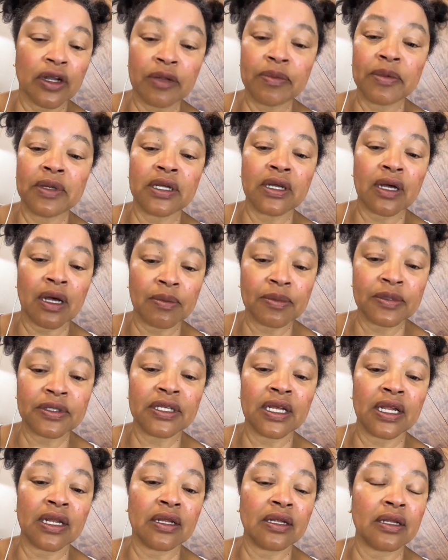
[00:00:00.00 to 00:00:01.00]
You're going to be
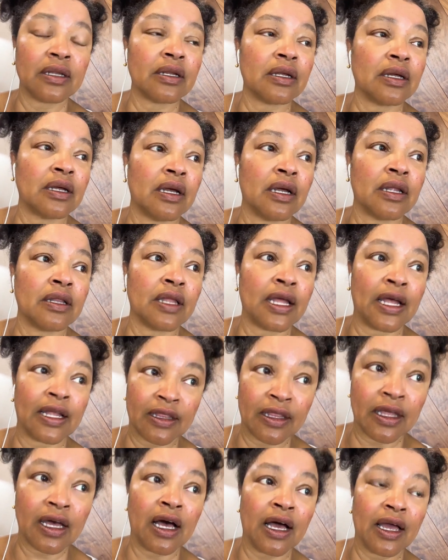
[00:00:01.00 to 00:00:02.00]
compensated
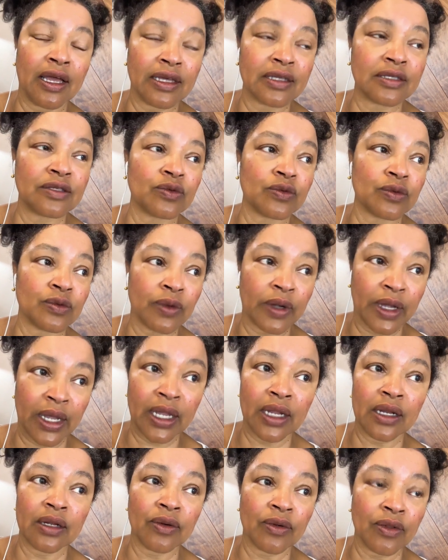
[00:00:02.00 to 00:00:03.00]
at the highest
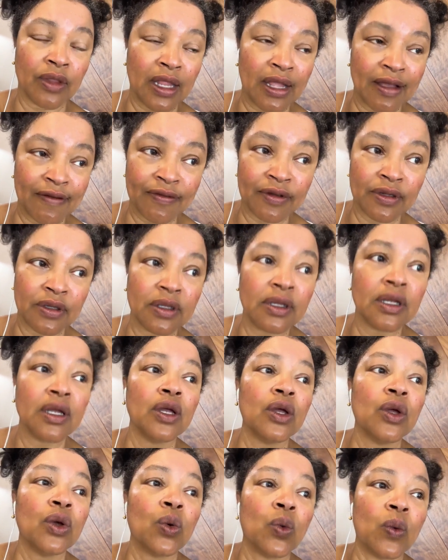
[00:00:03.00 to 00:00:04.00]
rate or
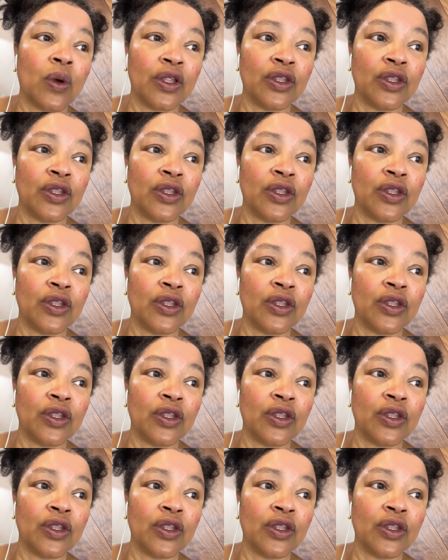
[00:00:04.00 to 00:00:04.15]
level